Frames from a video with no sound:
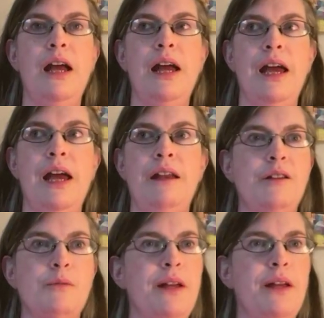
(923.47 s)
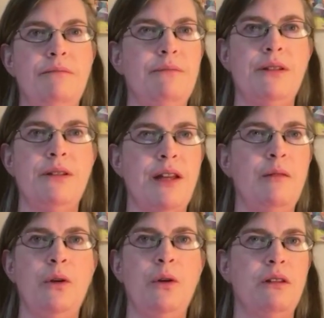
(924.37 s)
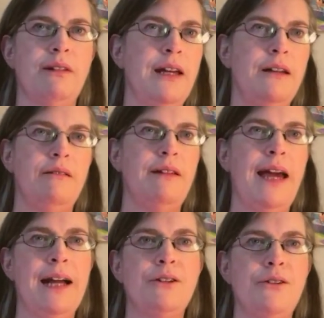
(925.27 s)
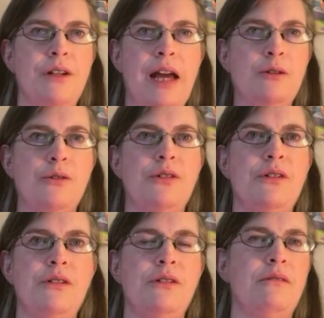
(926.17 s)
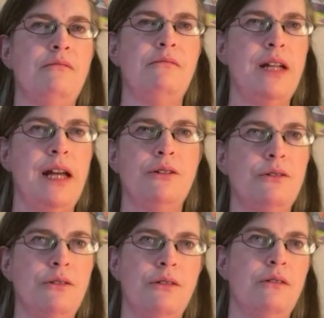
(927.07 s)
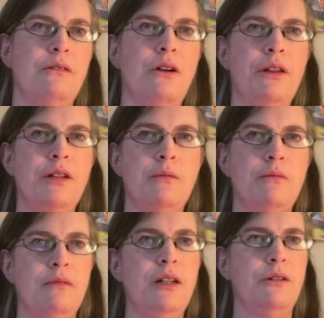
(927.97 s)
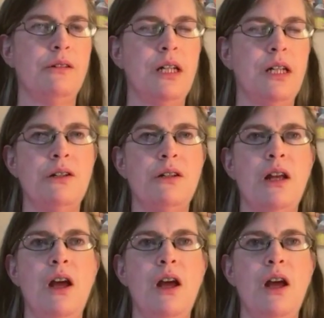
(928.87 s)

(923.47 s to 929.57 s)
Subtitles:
And that's probably the same with like actors and actresses and dancers and all these, singers.